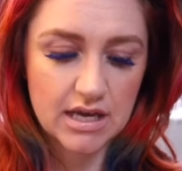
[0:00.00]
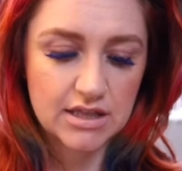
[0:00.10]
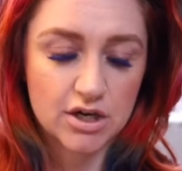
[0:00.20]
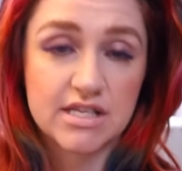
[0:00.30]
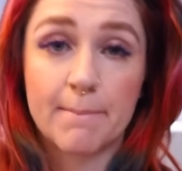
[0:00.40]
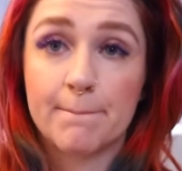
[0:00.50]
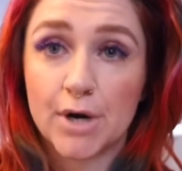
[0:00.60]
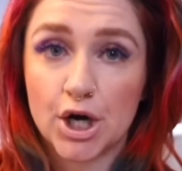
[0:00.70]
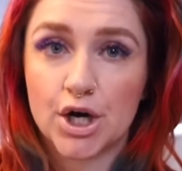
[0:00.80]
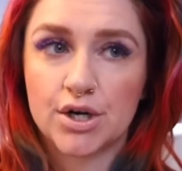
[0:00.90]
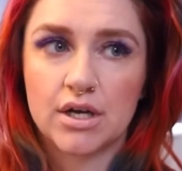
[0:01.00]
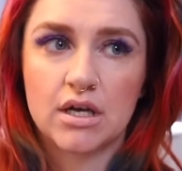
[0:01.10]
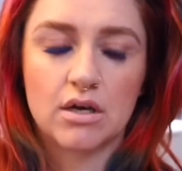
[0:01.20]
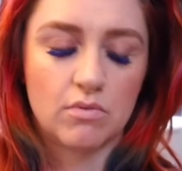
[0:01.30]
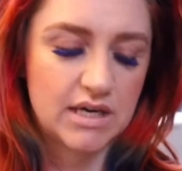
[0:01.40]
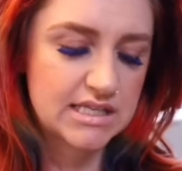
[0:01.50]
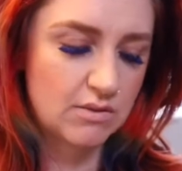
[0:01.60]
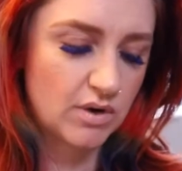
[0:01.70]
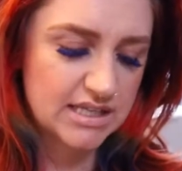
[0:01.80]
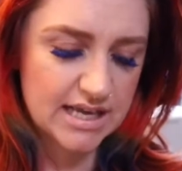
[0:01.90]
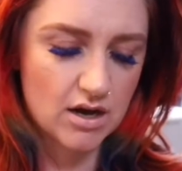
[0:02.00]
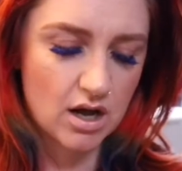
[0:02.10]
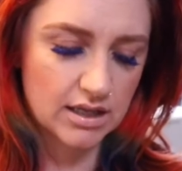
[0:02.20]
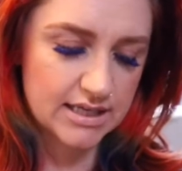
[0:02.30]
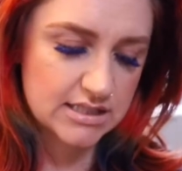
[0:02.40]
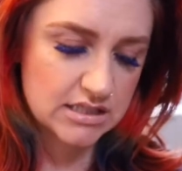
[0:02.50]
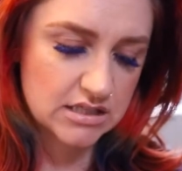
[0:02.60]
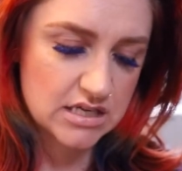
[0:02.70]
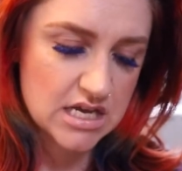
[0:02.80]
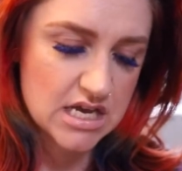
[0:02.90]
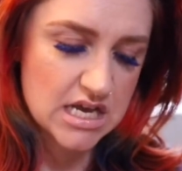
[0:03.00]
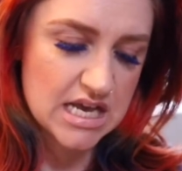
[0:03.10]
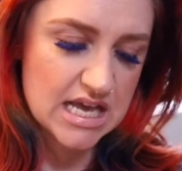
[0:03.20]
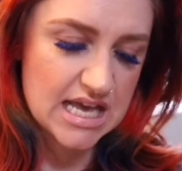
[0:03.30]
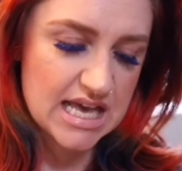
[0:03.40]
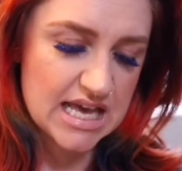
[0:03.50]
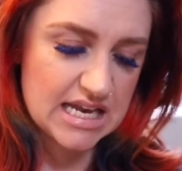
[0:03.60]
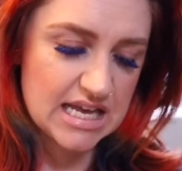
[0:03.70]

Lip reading: there's a burn, what do they call it? It